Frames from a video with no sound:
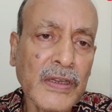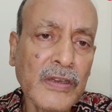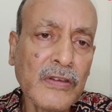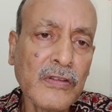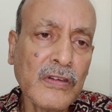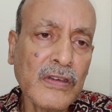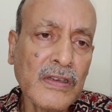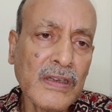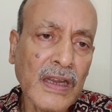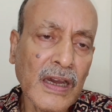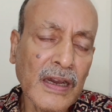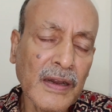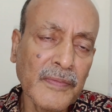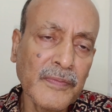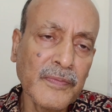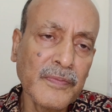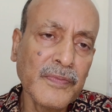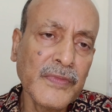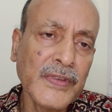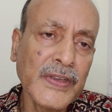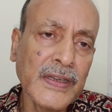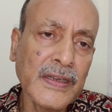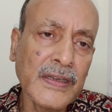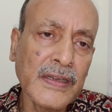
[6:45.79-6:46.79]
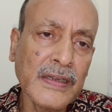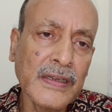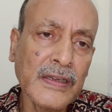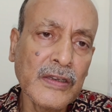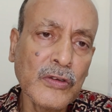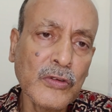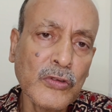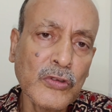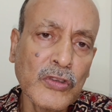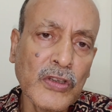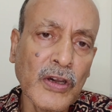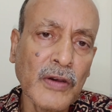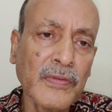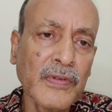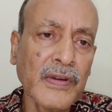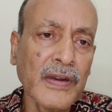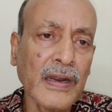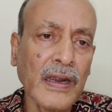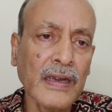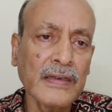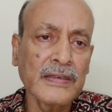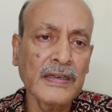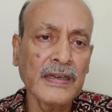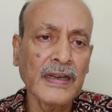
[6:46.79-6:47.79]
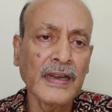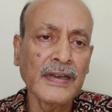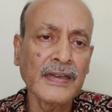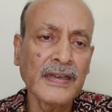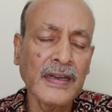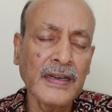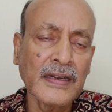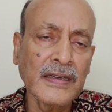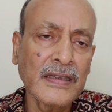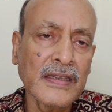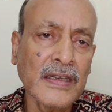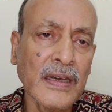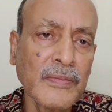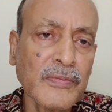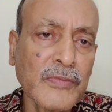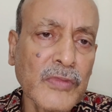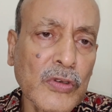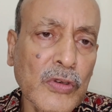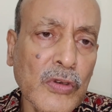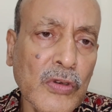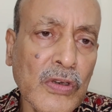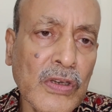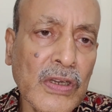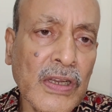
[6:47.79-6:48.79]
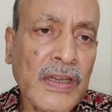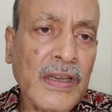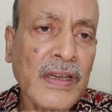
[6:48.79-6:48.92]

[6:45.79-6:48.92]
You will have the use of right hand thumb rule